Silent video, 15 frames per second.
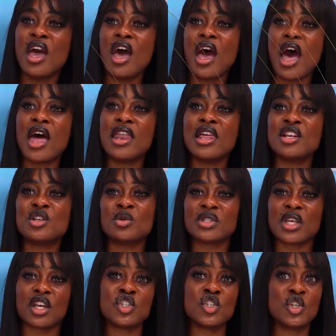And then she was
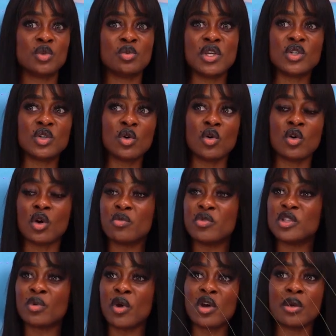like, should we talk? And we
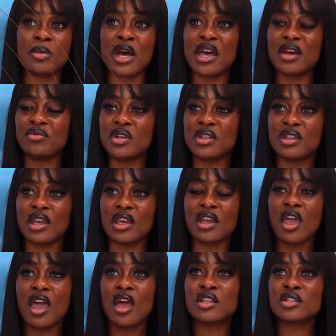spoke about everything.
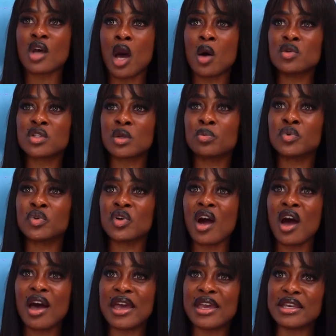So I was
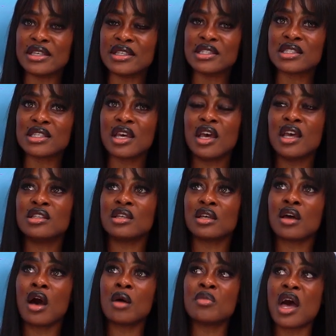surprised to
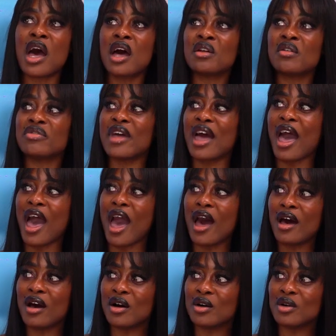come out of the
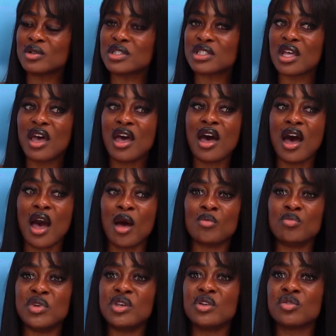house and
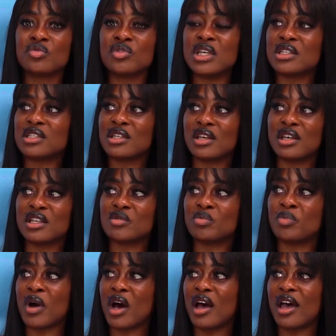be greeted
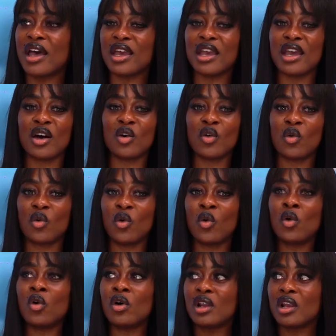by
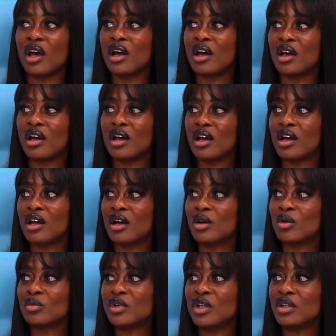all her,
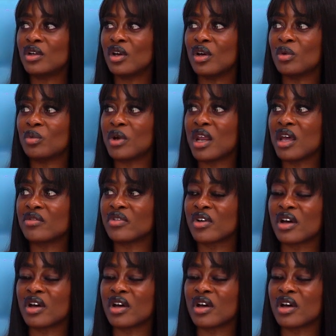you know, whatever.